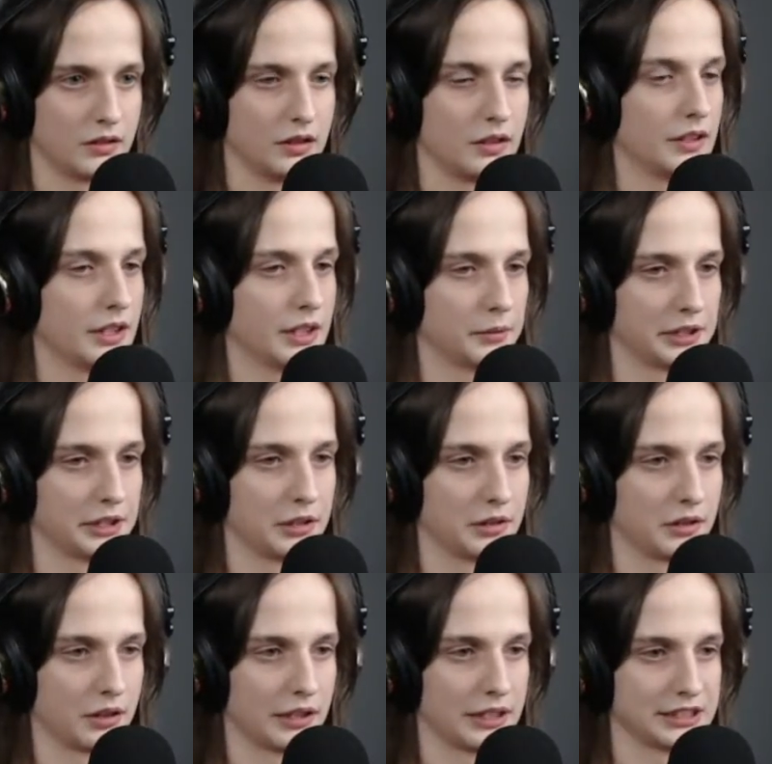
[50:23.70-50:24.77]
There we go.
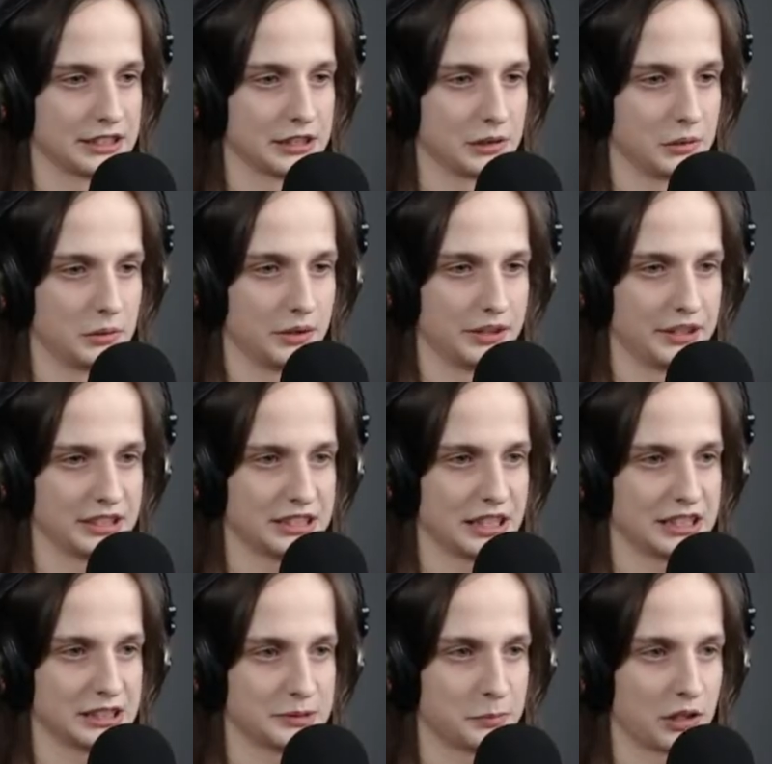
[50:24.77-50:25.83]
Alright, so this
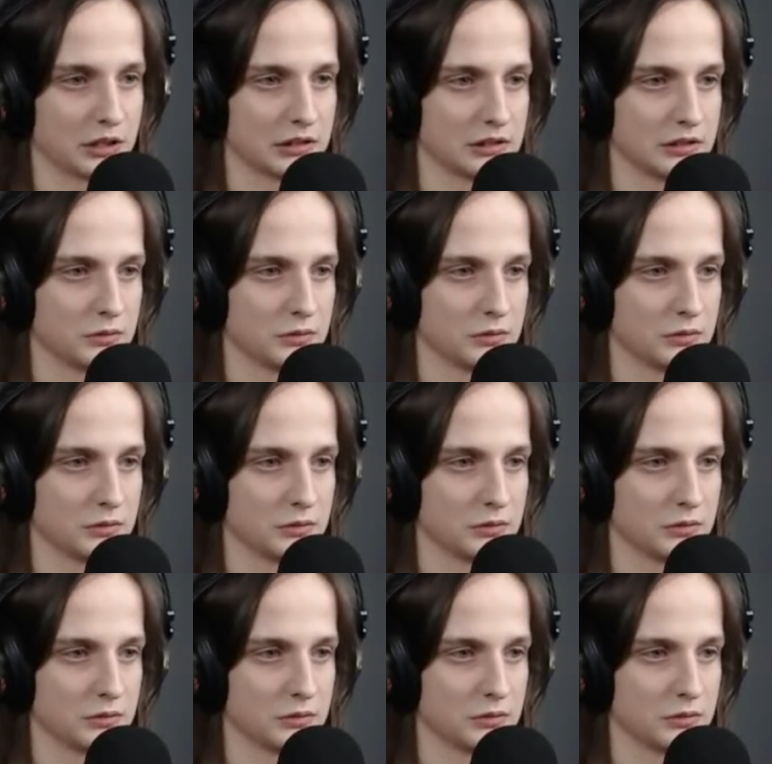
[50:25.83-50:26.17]
guy's model